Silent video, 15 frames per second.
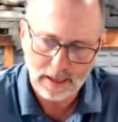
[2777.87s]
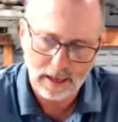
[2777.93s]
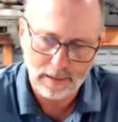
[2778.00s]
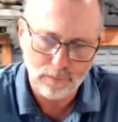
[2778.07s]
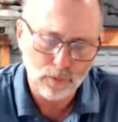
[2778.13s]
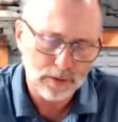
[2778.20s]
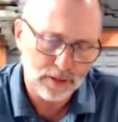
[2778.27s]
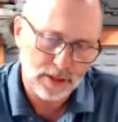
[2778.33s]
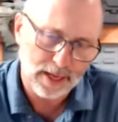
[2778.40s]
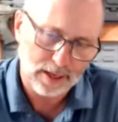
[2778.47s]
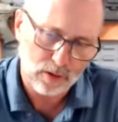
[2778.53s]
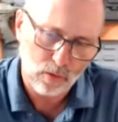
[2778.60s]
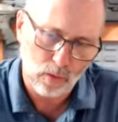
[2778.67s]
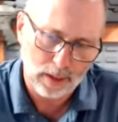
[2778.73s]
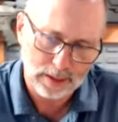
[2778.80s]
with that
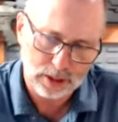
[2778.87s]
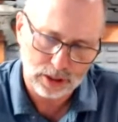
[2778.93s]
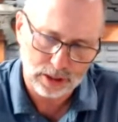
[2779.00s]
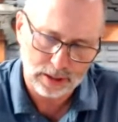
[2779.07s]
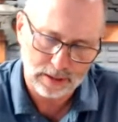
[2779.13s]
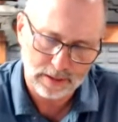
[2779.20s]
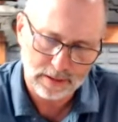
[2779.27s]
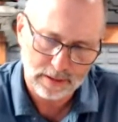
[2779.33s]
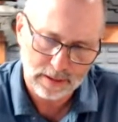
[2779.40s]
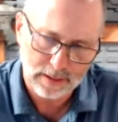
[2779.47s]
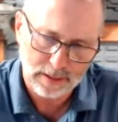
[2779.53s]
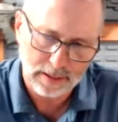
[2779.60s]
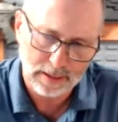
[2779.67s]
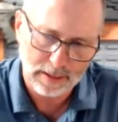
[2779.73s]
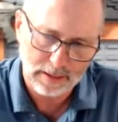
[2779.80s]
question.
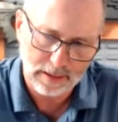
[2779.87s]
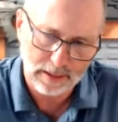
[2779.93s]
And